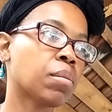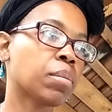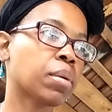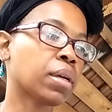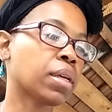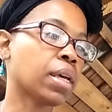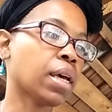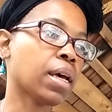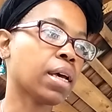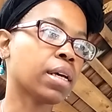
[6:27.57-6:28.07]
but
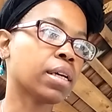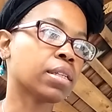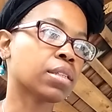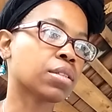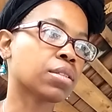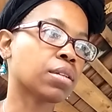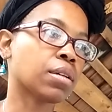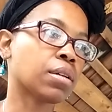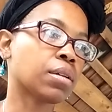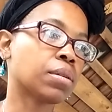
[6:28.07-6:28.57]
yeah,
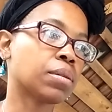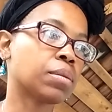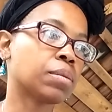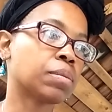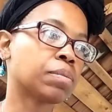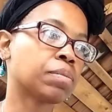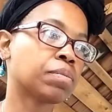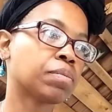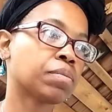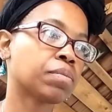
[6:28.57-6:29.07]
so
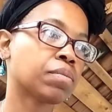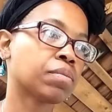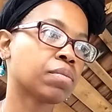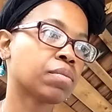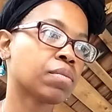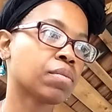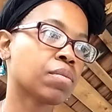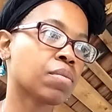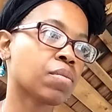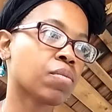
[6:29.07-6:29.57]

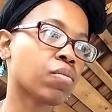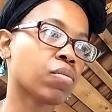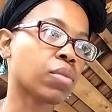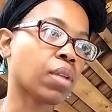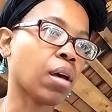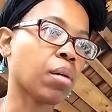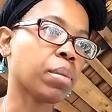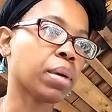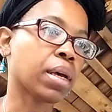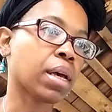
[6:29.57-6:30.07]

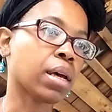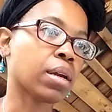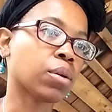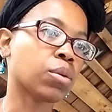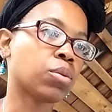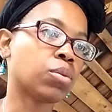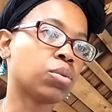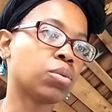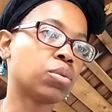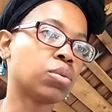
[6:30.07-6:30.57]
that'd be kind of
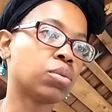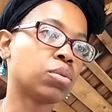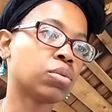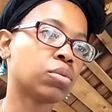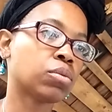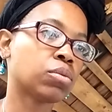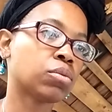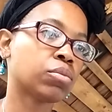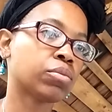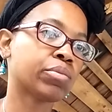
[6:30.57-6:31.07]
cool
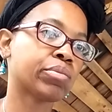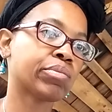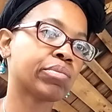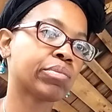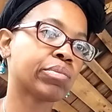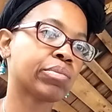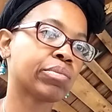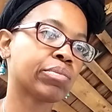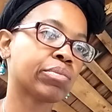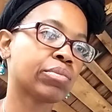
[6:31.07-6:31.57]

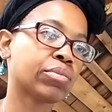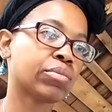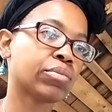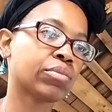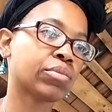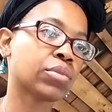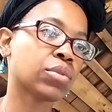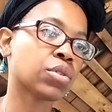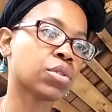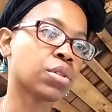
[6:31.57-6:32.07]

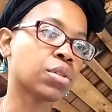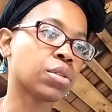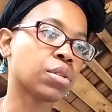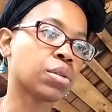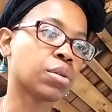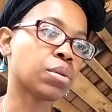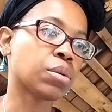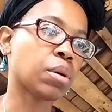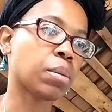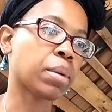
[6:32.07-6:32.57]
to
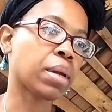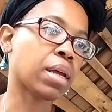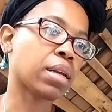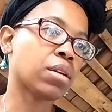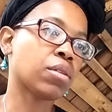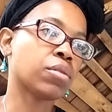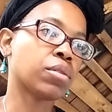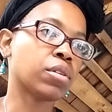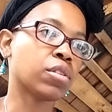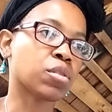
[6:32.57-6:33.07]
do. I mean, I
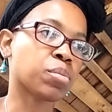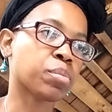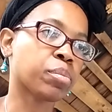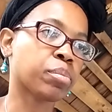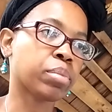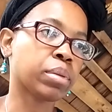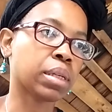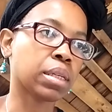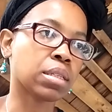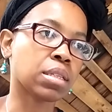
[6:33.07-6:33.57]
know there's
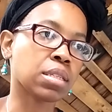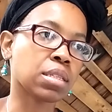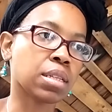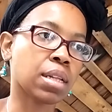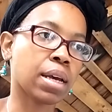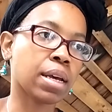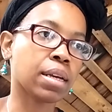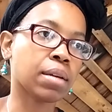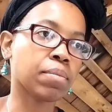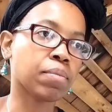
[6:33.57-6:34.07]
places
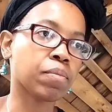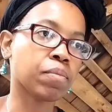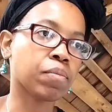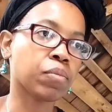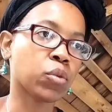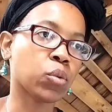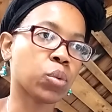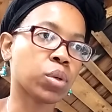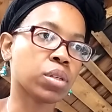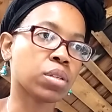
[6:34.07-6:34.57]
like,
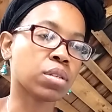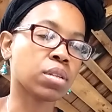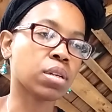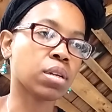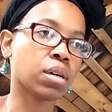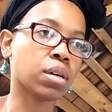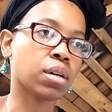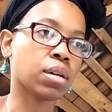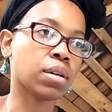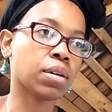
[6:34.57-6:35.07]
what is it,
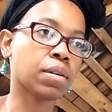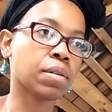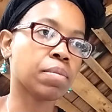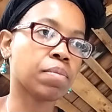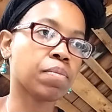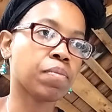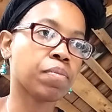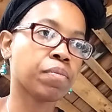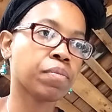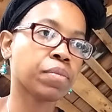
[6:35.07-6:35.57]
uh,
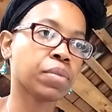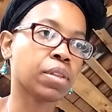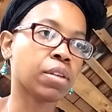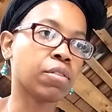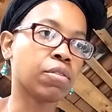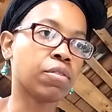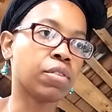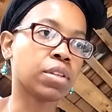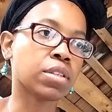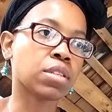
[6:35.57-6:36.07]

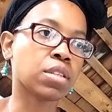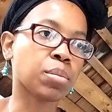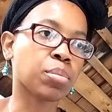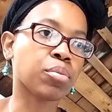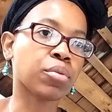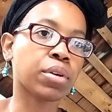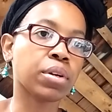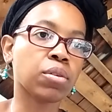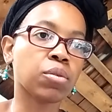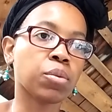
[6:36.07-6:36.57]
Vista
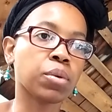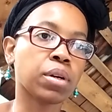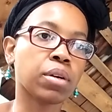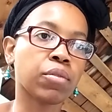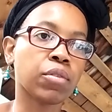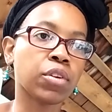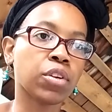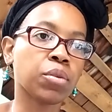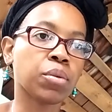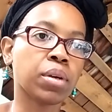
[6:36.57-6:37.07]
Print or
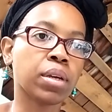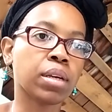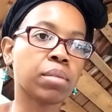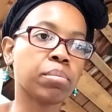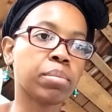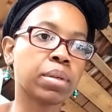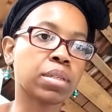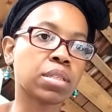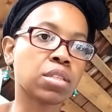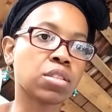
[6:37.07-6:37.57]
whatever, you can get
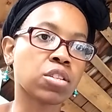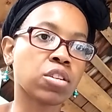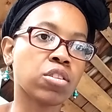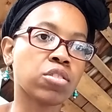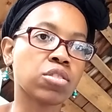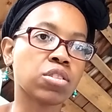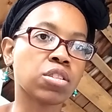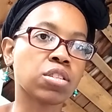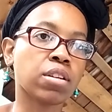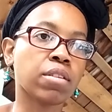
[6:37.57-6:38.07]
business
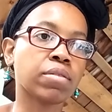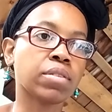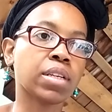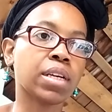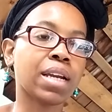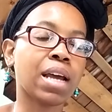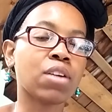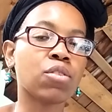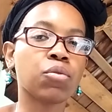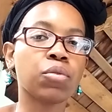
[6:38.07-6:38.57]
cards and stuff
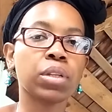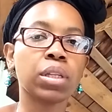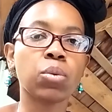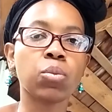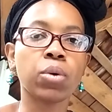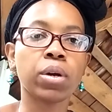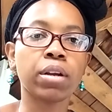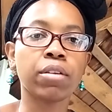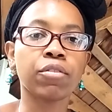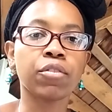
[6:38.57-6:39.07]
done. I don't really
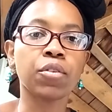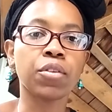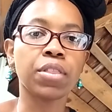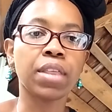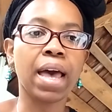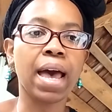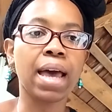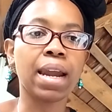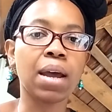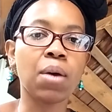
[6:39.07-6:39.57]
want it for
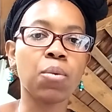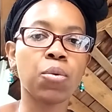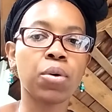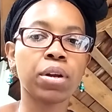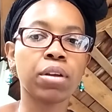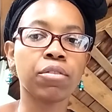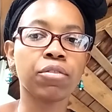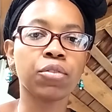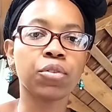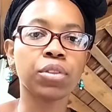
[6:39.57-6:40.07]
that. I want
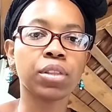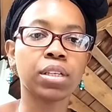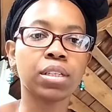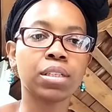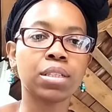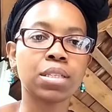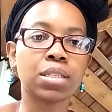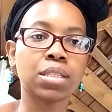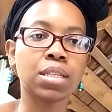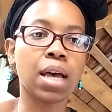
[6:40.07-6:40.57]
it for the
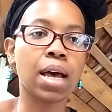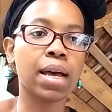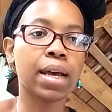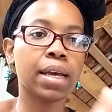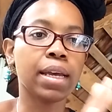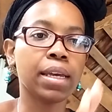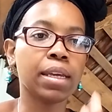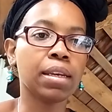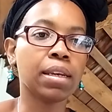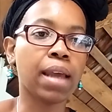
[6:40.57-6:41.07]

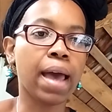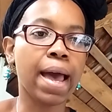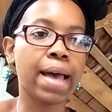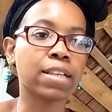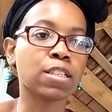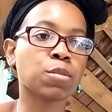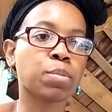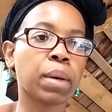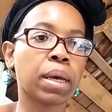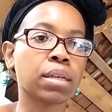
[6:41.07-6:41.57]
design
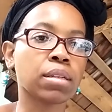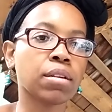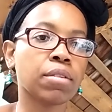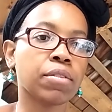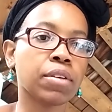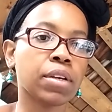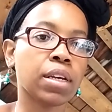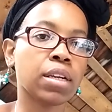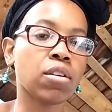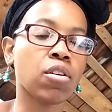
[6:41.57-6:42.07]
aspect of
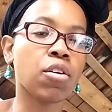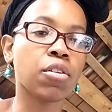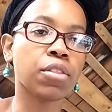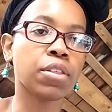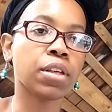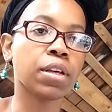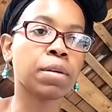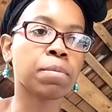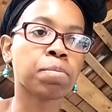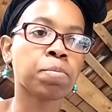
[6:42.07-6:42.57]
it and all
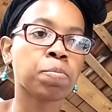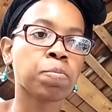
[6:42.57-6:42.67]
the